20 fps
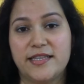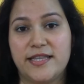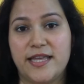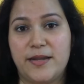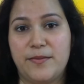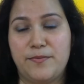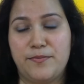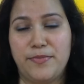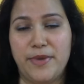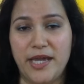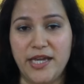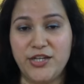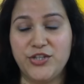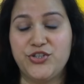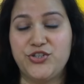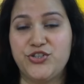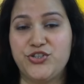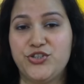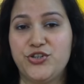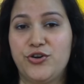then make
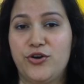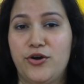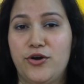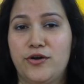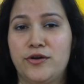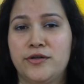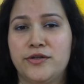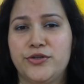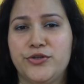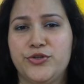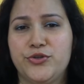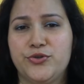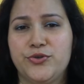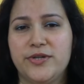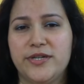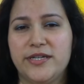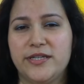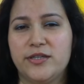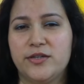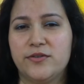sure you
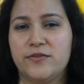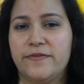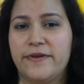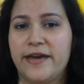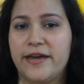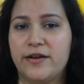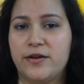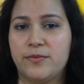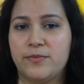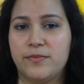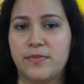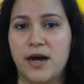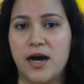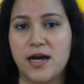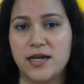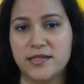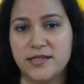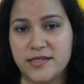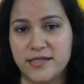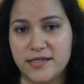either wear a
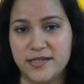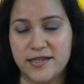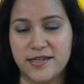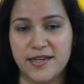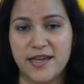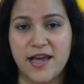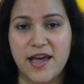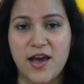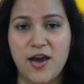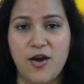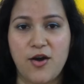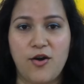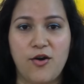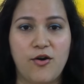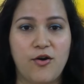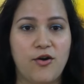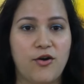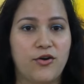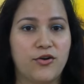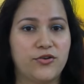mask
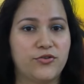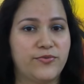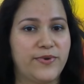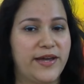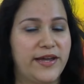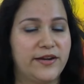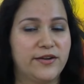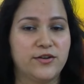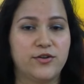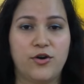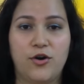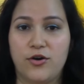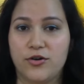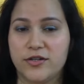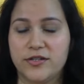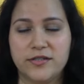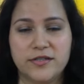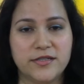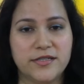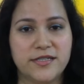or wear
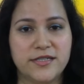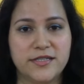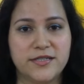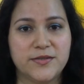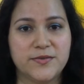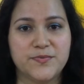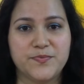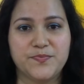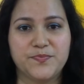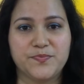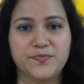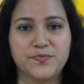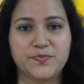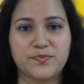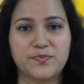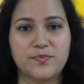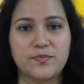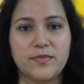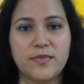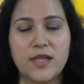goggles,
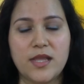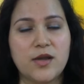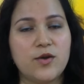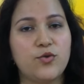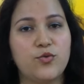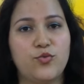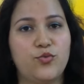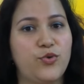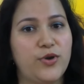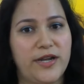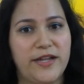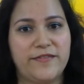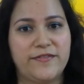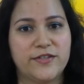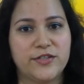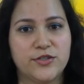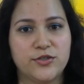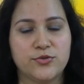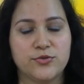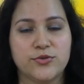
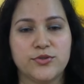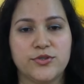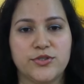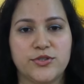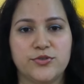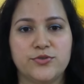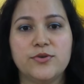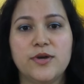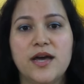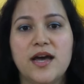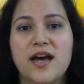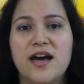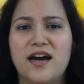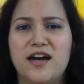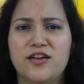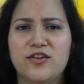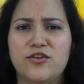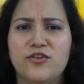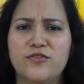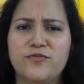whatever suits you.
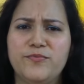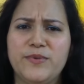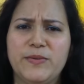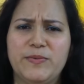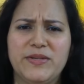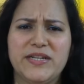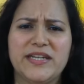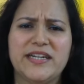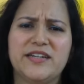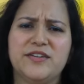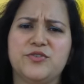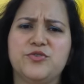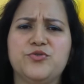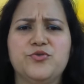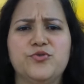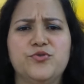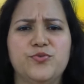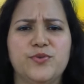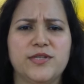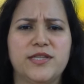A lot of people can
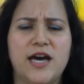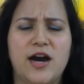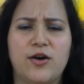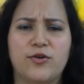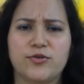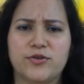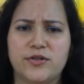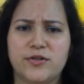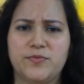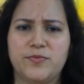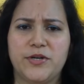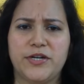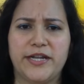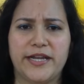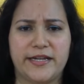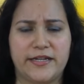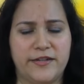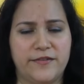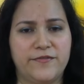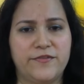do without
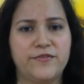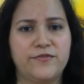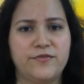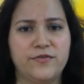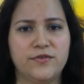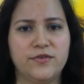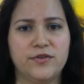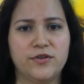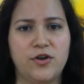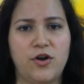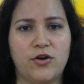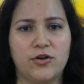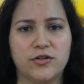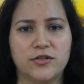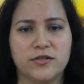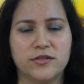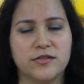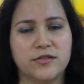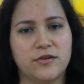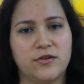protective
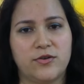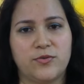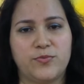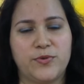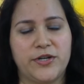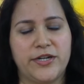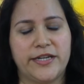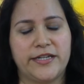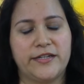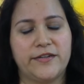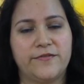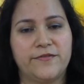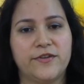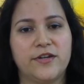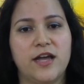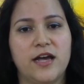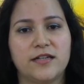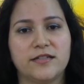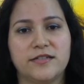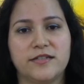goggles or protective
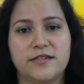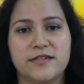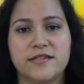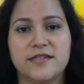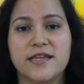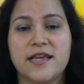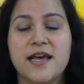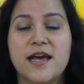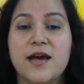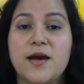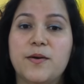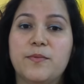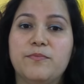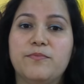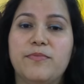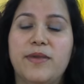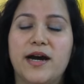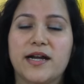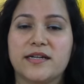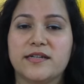glasses,
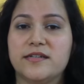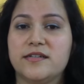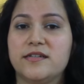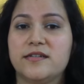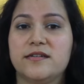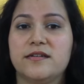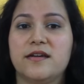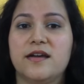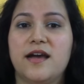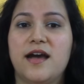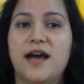but